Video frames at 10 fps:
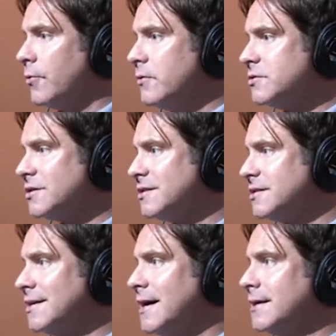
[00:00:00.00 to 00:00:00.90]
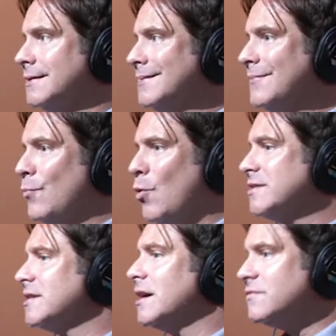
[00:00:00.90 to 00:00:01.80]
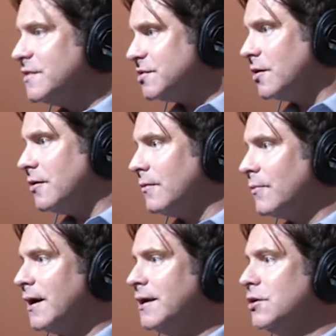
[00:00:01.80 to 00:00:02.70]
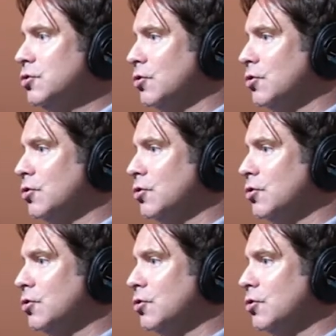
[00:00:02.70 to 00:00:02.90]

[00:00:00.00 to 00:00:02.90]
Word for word: approach because it's not a one size fits all, right?